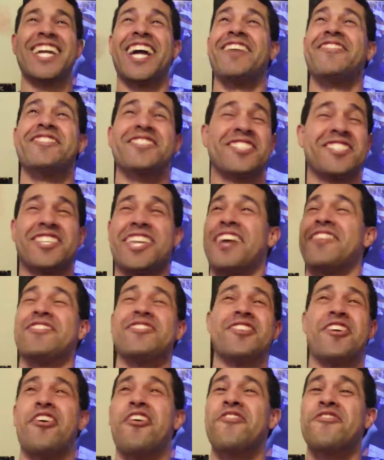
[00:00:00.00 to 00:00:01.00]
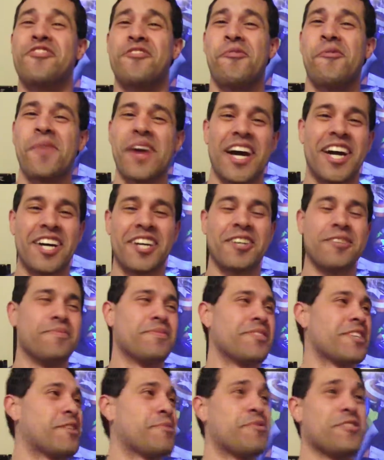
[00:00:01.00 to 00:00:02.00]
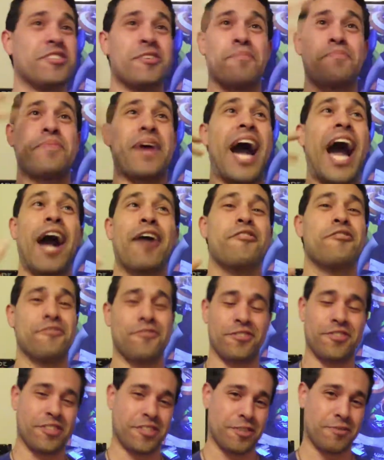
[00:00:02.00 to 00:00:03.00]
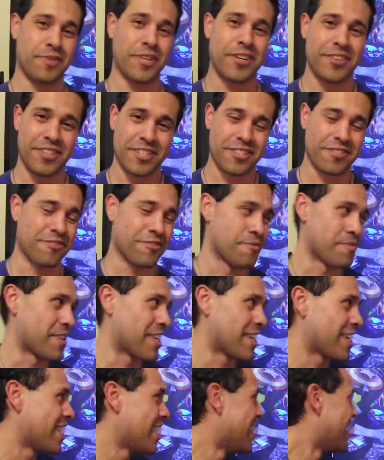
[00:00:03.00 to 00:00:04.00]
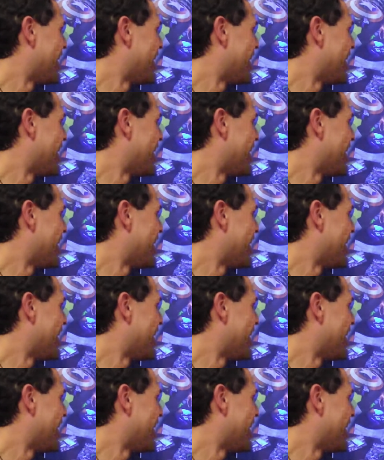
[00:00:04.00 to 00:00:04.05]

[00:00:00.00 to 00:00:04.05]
I was overwhelmed. It was a powerful experience for me.